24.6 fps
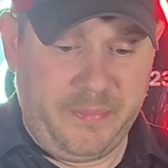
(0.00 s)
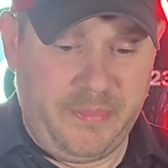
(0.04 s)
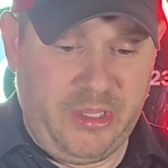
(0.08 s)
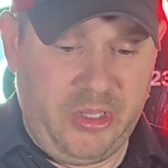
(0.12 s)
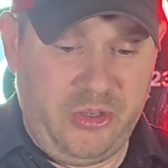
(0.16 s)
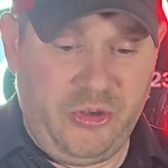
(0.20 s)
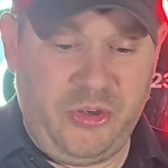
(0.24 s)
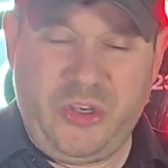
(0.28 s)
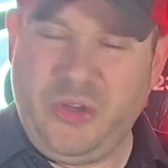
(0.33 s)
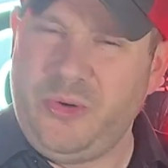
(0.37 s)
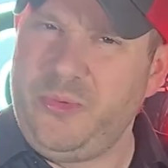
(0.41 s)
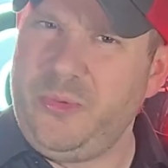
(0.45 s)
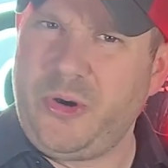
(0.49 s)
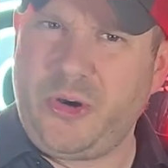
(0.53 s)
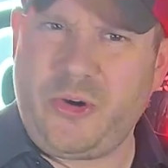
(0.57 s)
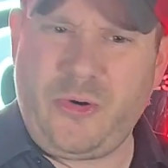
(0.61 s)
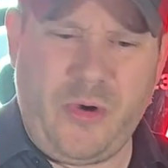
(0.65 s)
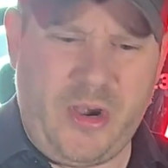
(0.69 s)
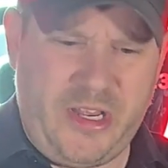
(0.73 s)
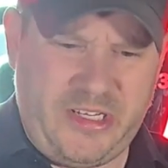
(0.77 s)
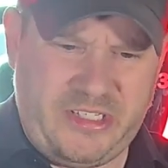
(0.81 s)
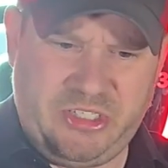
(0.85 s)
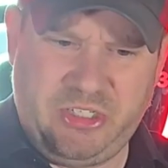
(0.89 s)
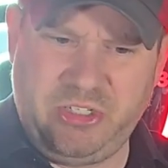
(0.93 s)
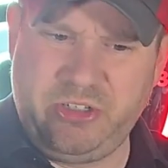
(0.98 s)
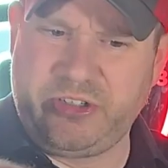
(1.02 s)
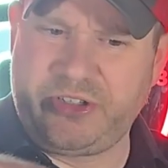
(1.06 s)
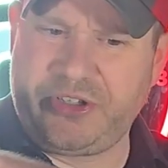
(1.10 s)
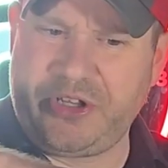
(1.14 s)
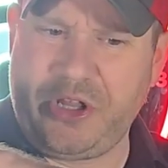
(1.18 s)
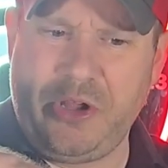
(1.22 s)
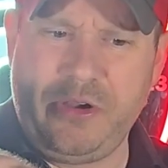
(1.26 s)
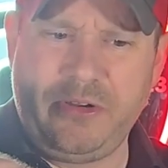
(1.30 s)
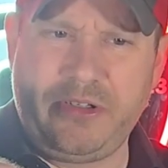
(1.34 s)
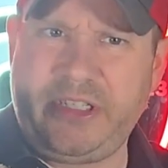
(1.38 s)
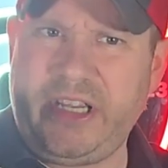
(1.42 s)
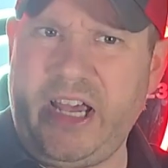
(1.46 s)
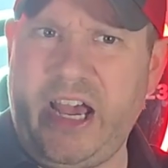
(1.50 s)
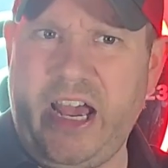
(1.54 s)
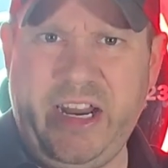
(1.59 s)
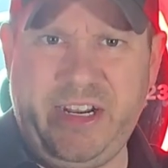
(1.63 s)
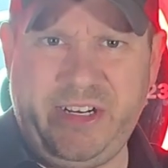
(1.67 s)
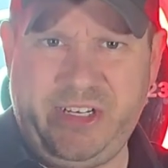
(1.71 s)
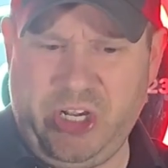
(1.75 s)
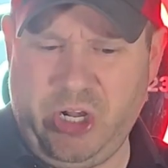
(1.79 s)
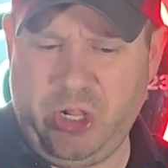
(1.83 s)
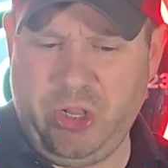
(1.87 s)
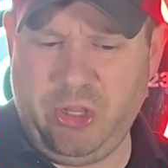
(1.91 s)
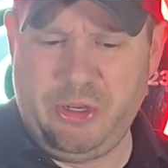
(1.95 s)
You can request your slow
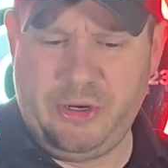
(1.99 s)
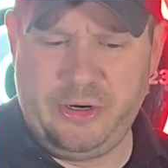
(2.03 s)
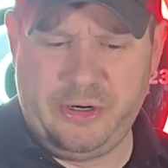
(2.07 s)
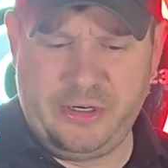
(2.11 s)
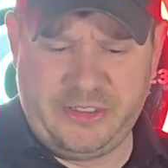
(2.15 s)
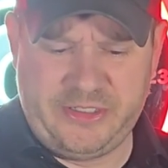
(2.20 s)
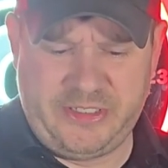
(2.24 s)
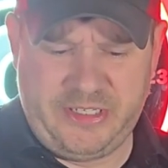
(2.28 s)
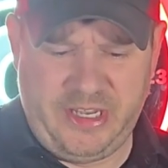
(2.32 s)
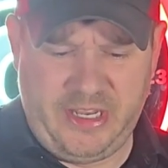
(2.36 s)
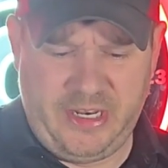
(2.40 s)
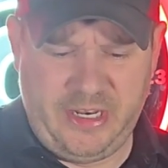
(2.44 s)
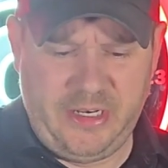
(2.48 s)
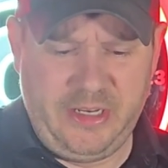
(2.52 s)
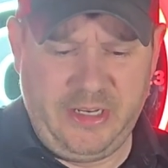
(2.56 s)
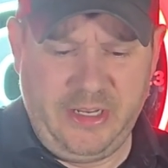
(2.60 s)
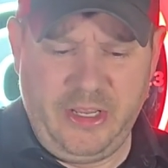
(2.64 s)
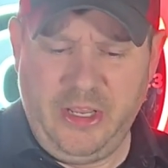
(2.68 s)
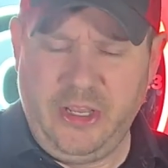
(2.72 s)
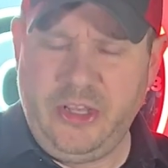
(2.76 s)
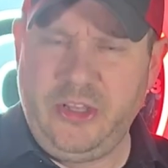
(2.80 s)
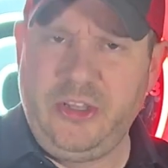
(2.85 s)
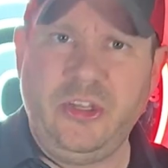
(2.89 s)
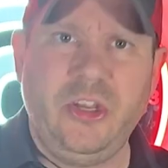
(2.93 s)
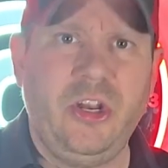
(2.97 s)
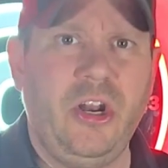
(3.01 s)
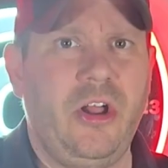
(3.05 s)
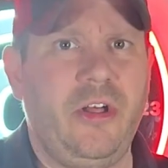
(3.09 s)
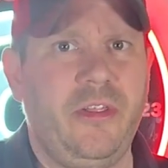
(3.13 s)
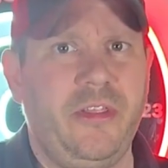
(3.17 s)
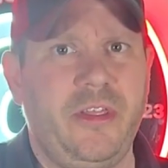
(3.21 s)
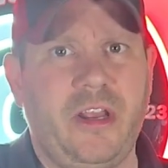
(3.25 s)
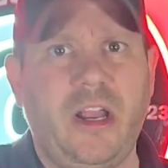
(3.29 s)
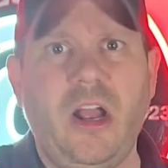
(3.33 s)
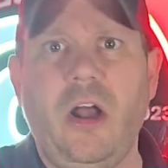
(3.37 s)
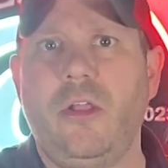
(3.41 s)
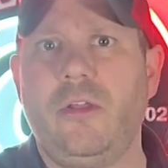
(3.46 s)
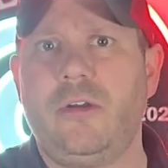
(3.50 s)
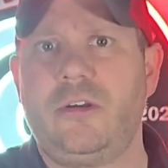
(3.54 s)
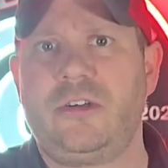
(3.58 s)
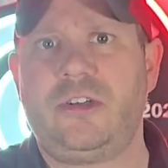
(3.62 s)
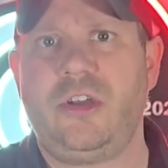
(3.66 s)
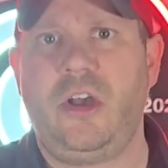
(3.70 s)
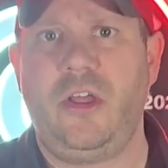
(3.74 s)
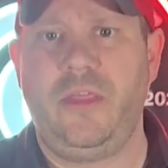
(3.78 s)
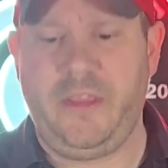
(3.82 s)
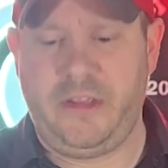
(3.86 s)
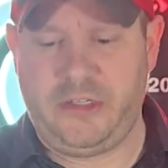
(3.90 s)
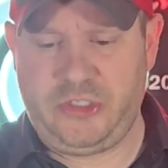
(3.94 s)
side colors and, the
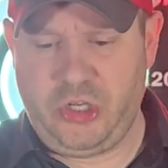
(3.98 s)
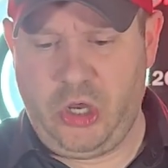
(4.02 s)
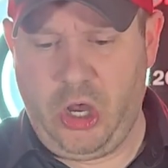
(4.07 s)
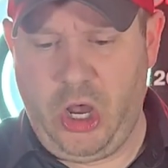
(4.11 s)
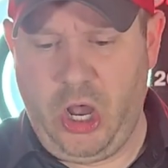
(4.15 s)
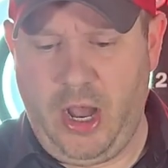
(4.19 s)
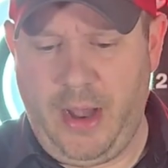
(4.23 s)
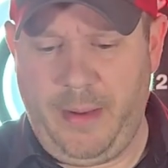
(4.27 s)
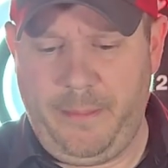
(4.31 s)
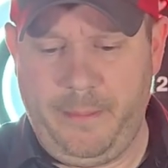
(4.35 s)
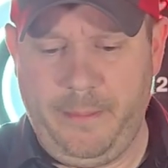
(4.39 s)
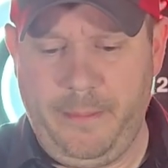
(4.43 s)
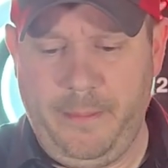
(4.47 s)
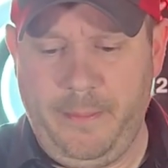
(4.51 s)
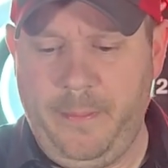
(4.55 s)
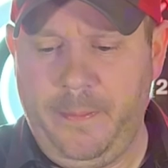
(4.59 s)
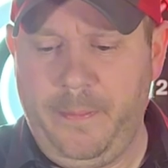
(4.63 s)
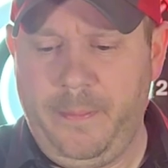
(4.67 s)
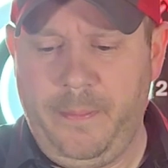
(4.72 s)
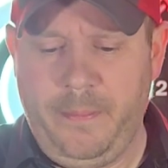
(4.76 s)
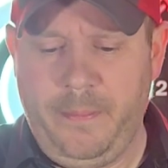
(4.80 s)
colors on the top.